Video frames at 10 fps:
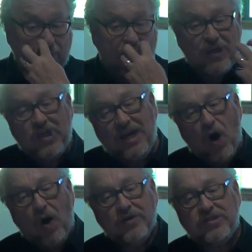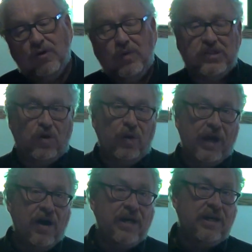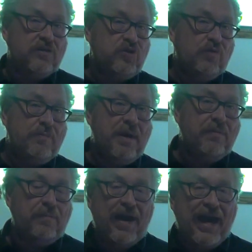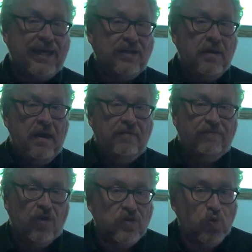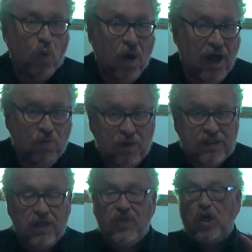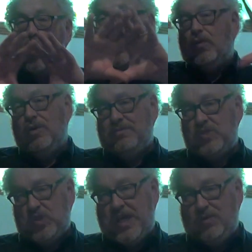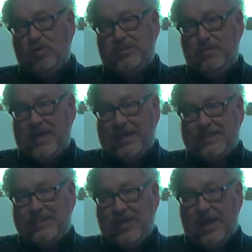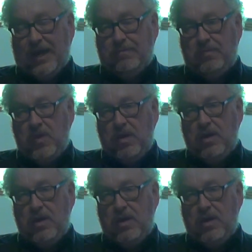But I think also what's going on here is, you remember back in verse 1, we said the courtroom scene was being set up.